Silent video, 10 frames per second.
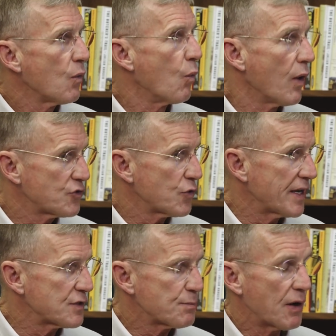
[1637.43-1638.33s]
what
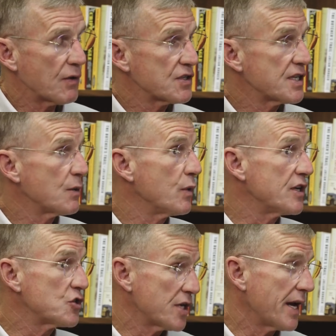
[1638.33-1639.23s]
transparency we
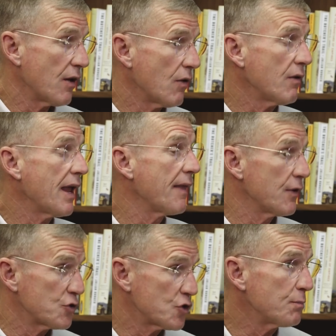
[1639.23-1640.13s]
share, and
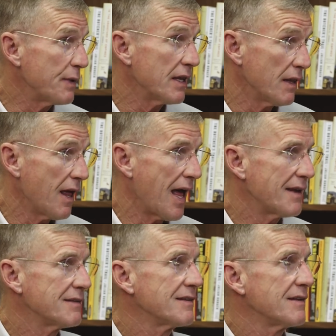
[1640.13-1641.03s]
there should be a lot,
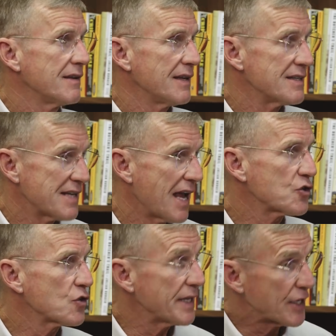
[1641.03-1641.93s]
is
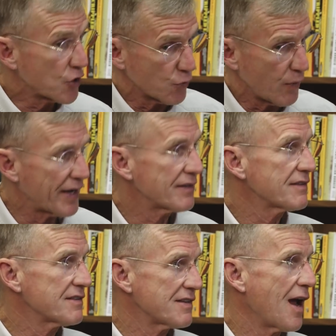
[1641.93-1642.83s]
actually
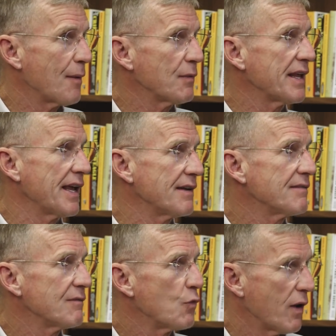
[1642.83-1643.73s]
correct, timely,
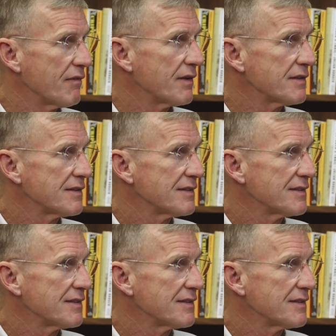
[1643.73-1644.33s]
and relevant.